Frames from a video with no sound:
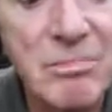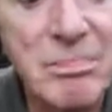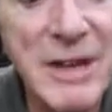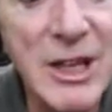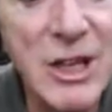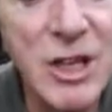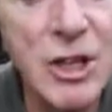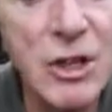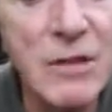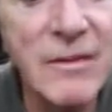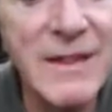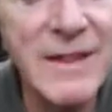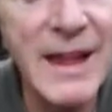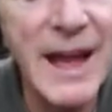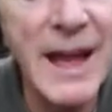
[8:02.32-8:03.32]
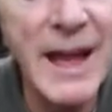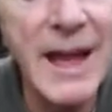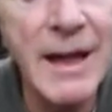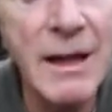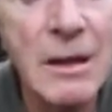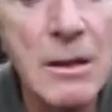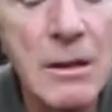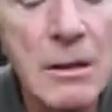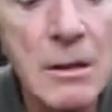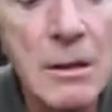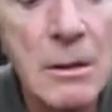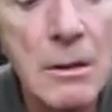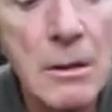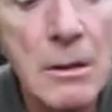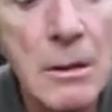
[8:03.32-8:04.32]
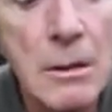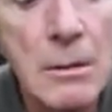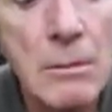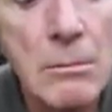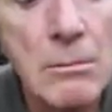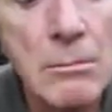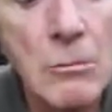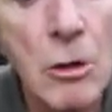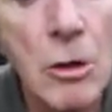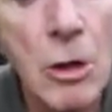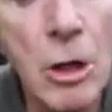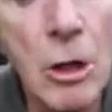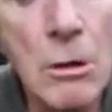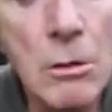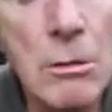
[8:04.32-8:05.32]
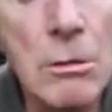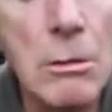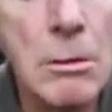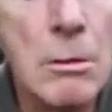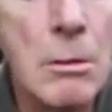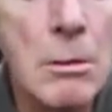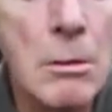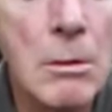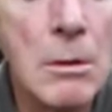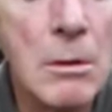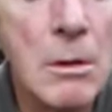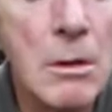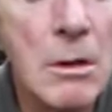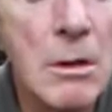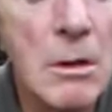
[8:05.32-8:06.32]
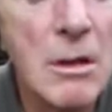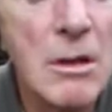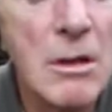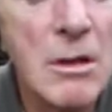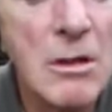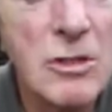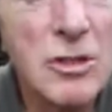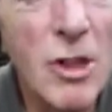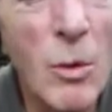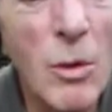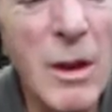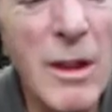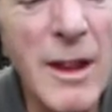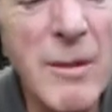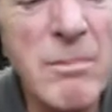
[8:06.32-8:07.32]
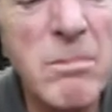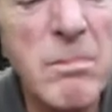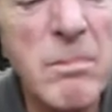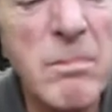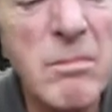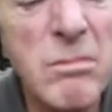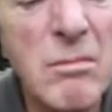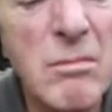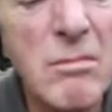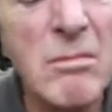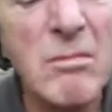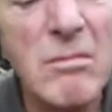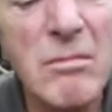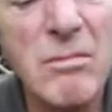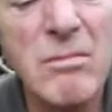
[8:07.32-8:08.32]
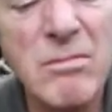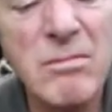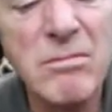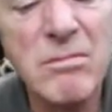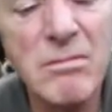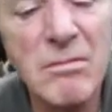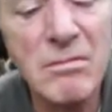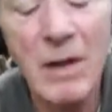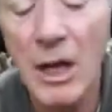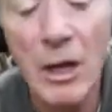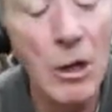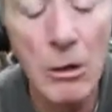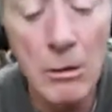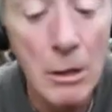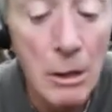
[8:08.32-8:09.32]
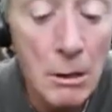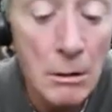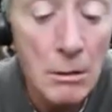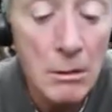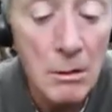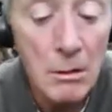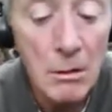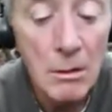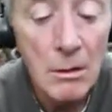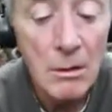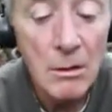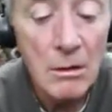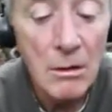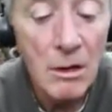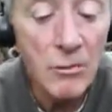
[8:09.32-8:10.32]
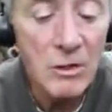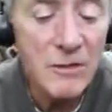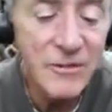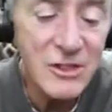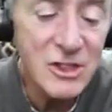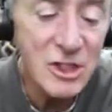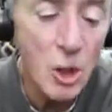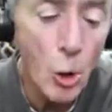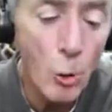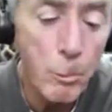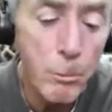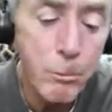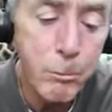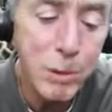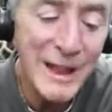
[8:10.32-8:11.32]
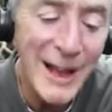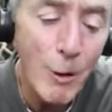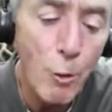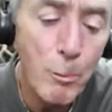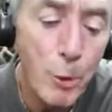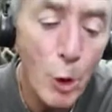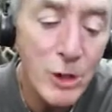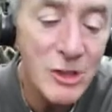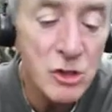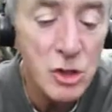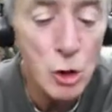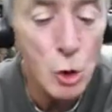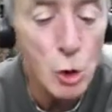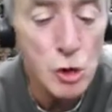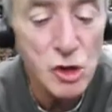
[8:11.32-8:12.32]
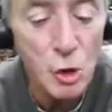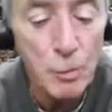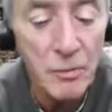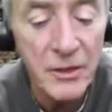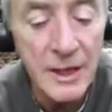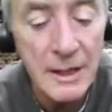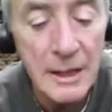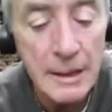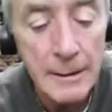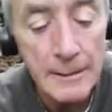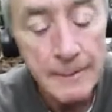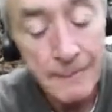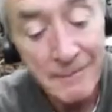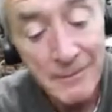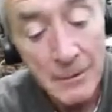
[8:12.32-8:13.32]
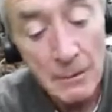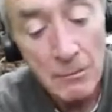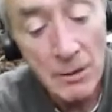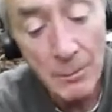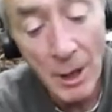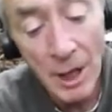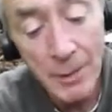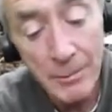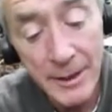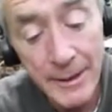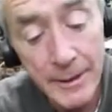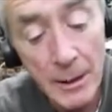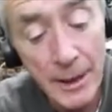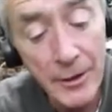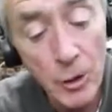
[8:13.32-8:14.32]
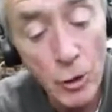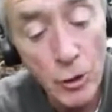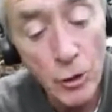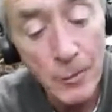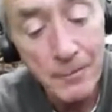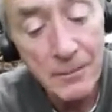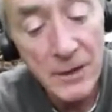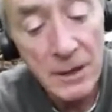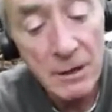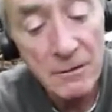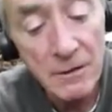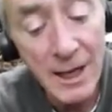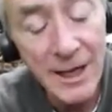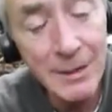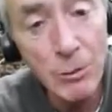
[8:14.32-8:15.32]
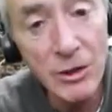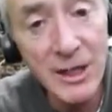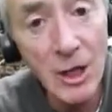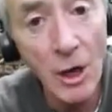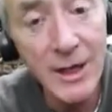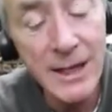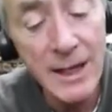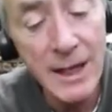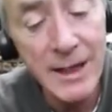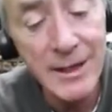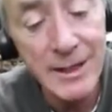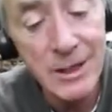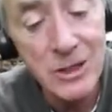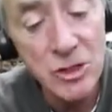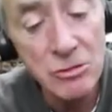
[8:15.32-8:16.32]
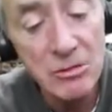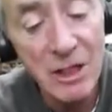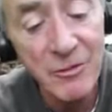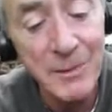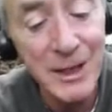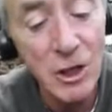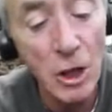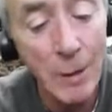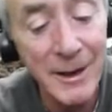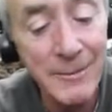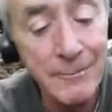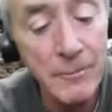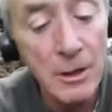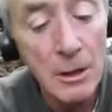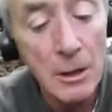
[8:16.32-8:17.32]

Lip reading: Bit curvy there. No, it's not one of them. I don't know. I wonder if it's an old plough point or something. It might be, I don't know. Anybody got any ideas? Leave me a comment.